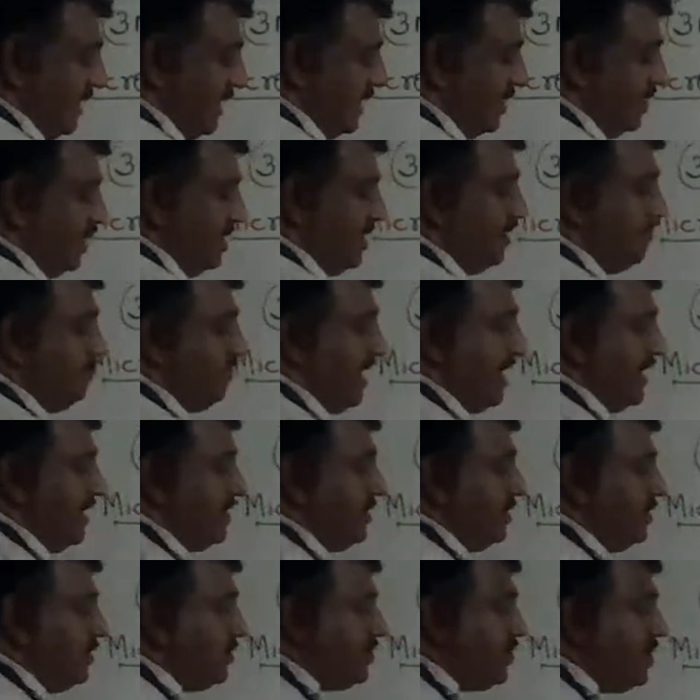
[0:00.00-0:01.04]

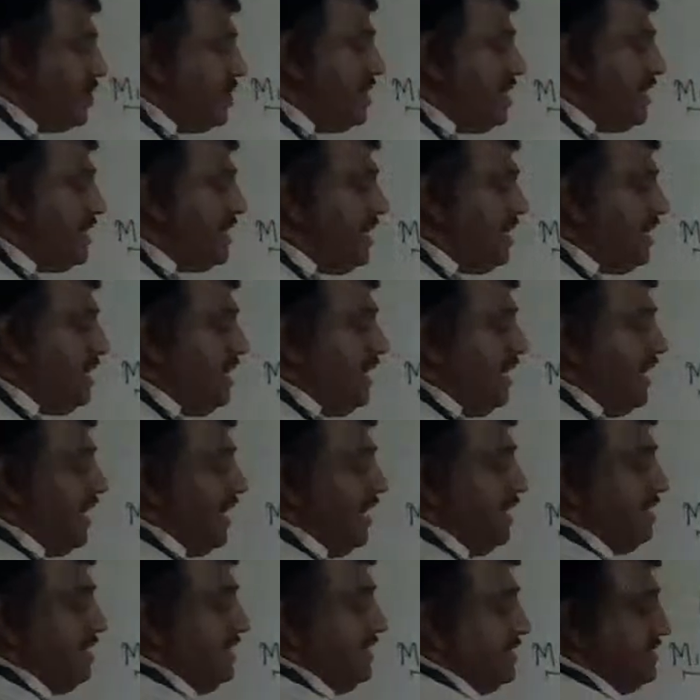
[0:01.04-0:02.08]
mitochondria,
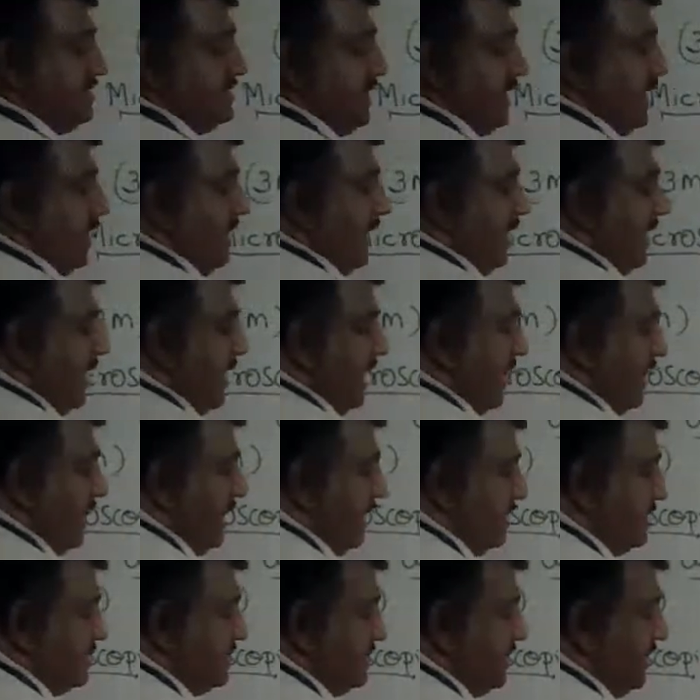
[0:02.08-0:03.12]
and it's a
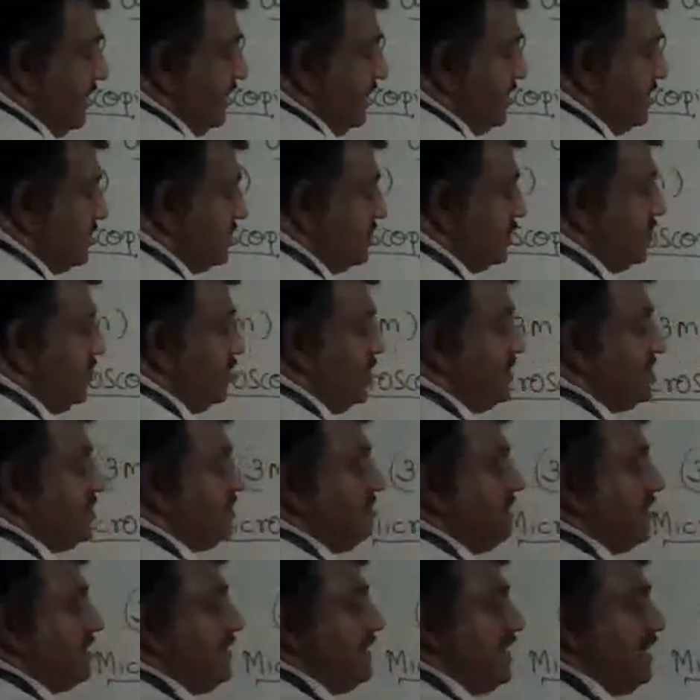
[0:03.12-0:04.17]
energy source
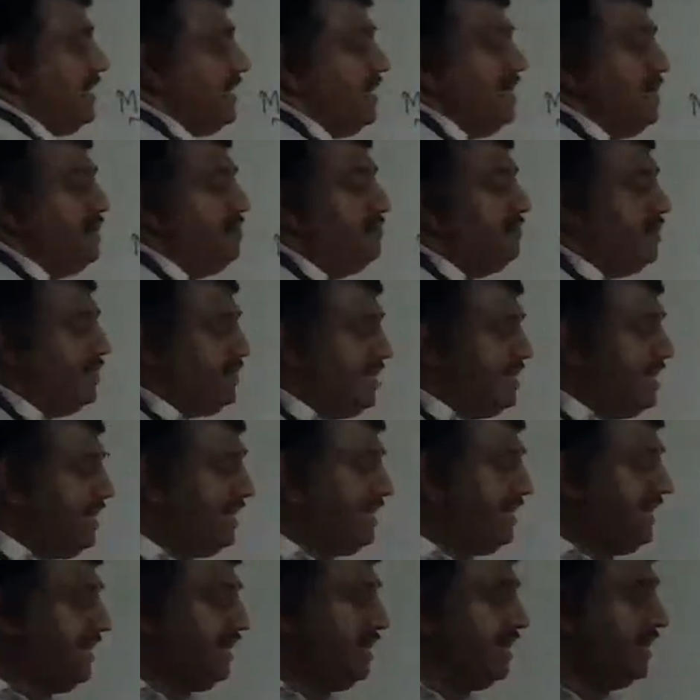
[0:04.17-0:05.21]
for the
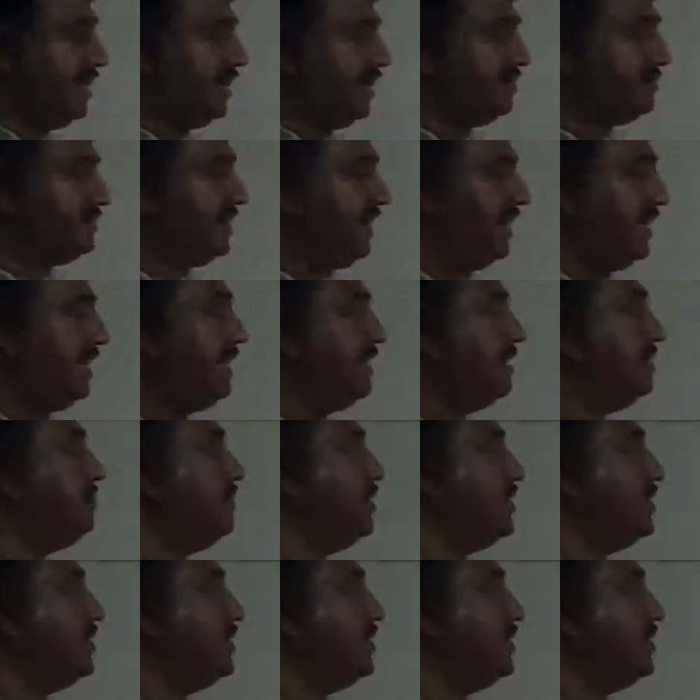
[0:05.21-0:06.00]
fertility of the